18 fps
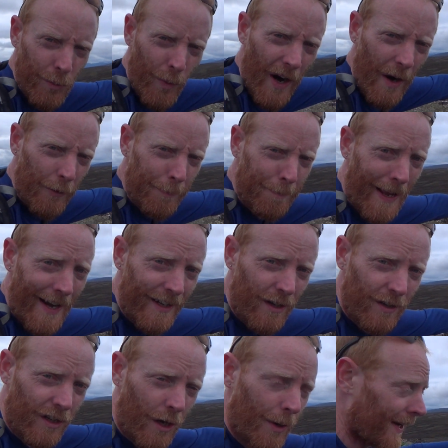the way I was
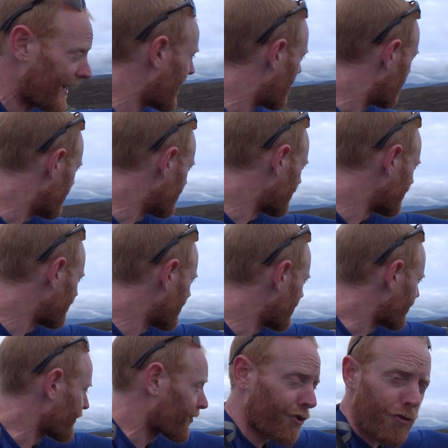planning on going out. You can
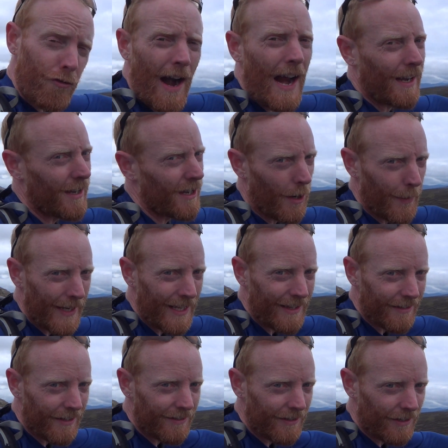see there's a track going
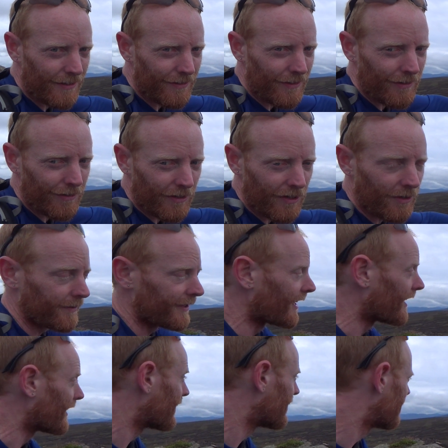into the distance along
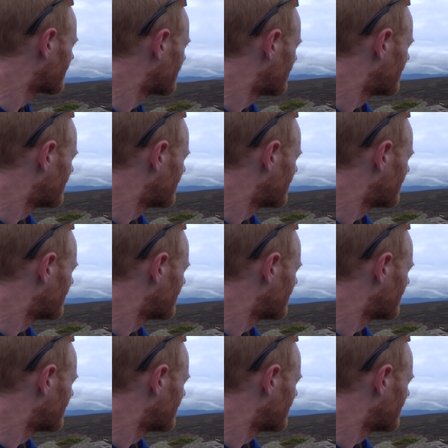there.